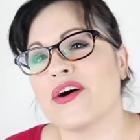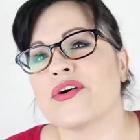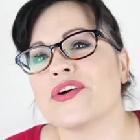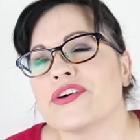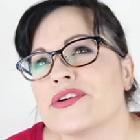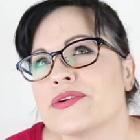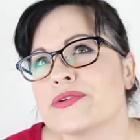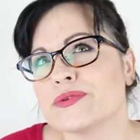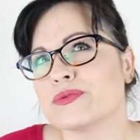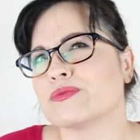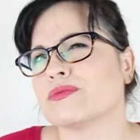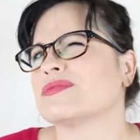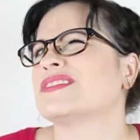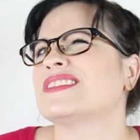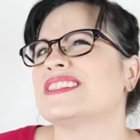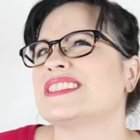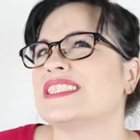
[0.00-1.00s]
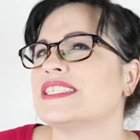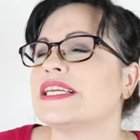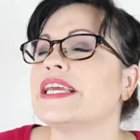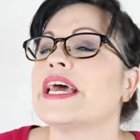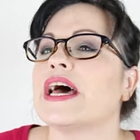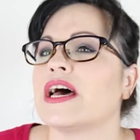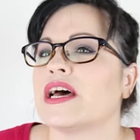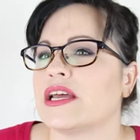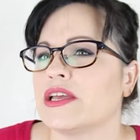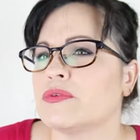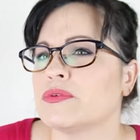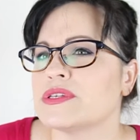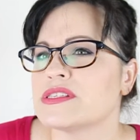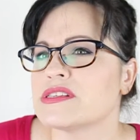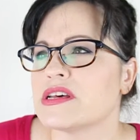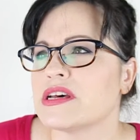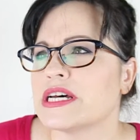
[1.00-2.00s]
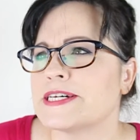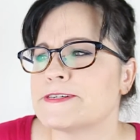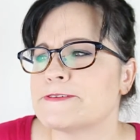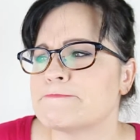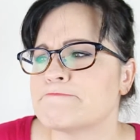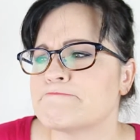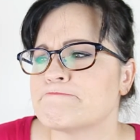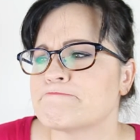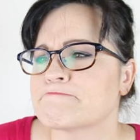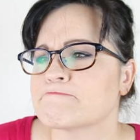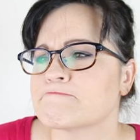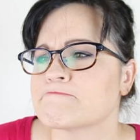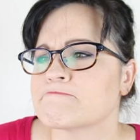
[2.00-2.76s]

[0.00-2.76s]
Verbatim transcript: Or, well, yeah, it was, it